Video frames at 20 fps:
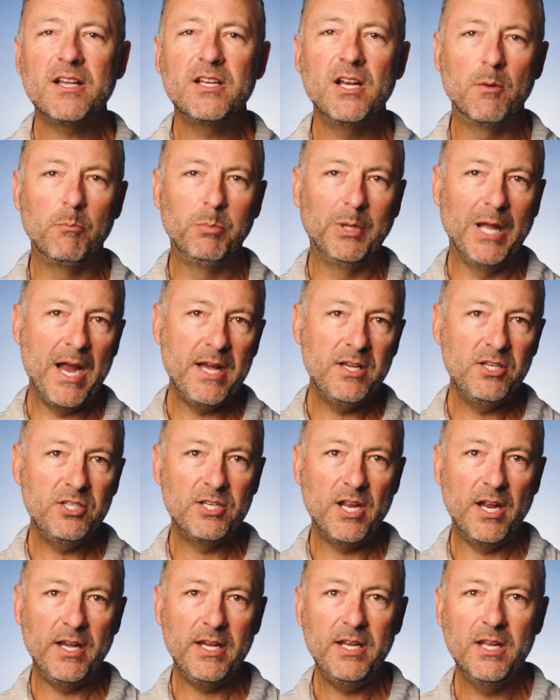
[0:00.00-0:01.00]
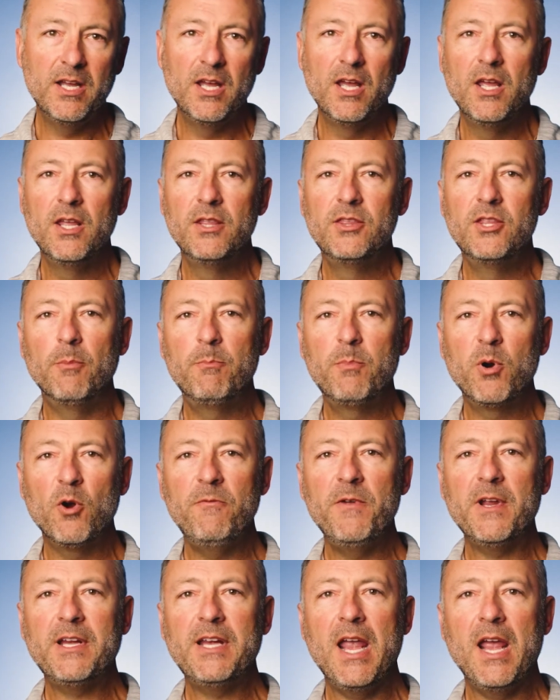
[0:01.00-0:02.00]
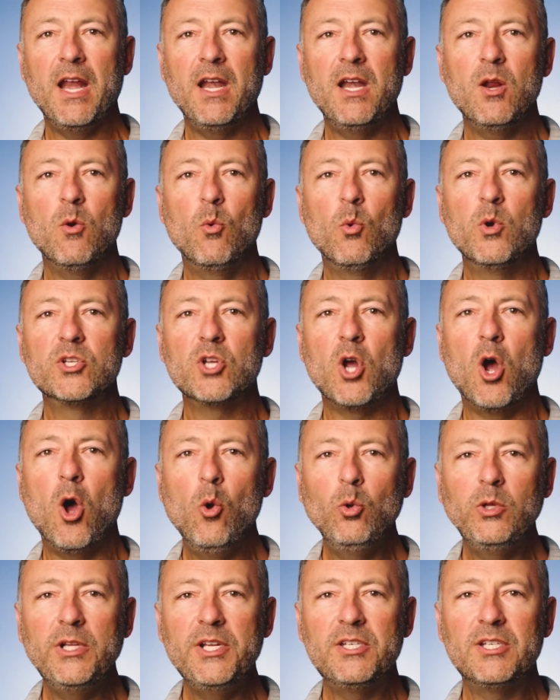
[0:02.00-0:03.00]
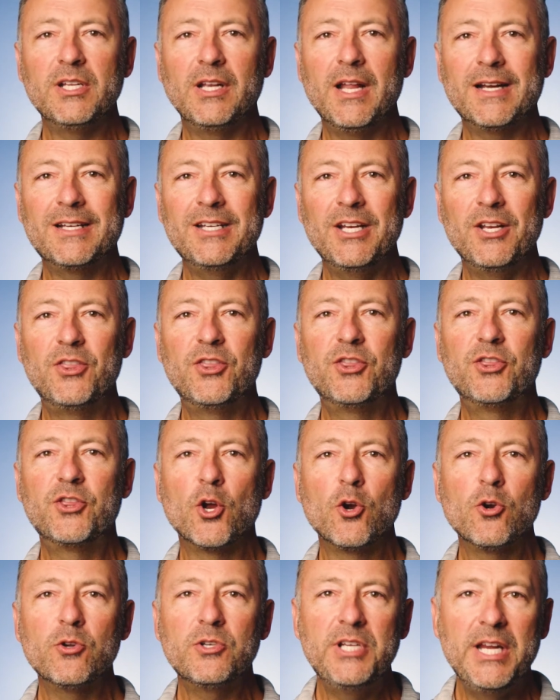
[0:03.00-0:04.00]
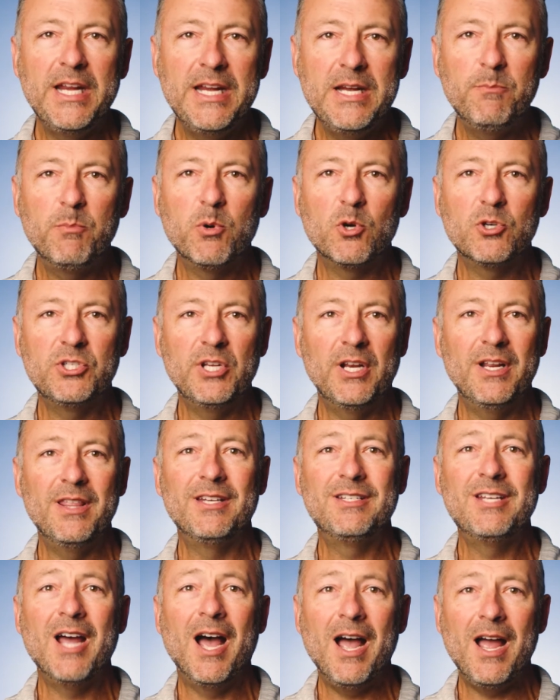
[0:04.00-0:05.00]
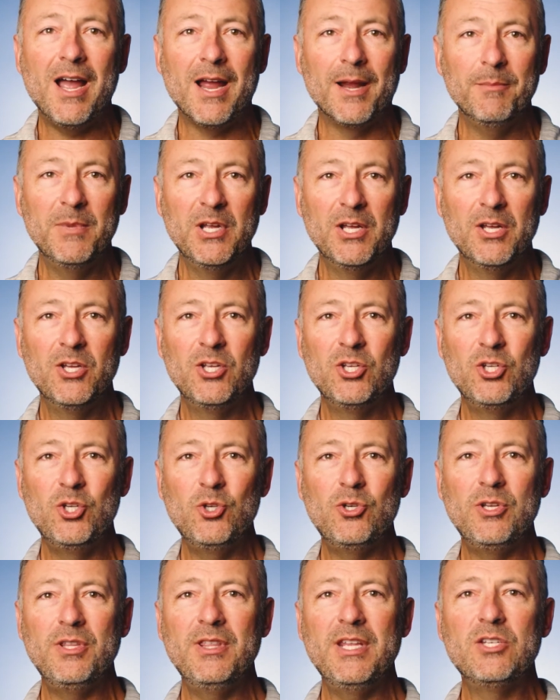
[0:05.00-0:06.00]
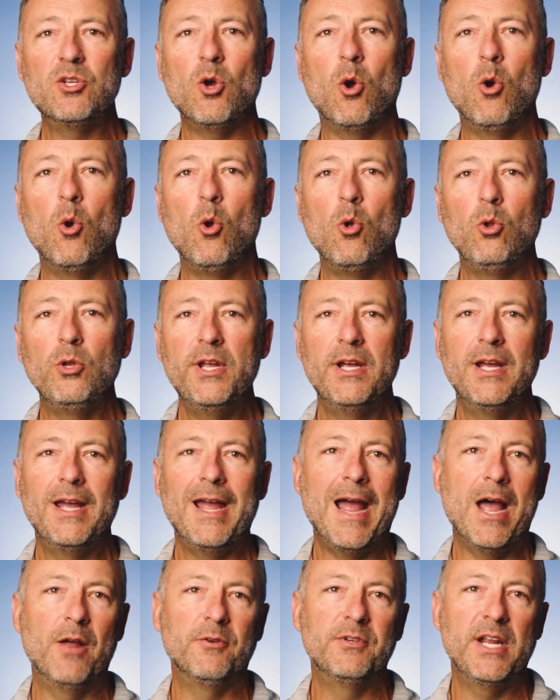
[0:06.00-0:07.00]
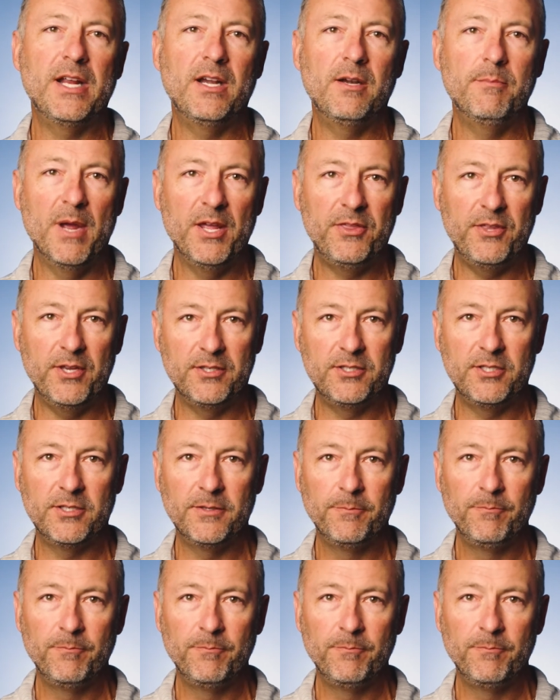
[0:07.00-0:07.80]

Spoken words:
in a blind study, the perfect candidate was only selected 13% of the time using these old, outdated methods.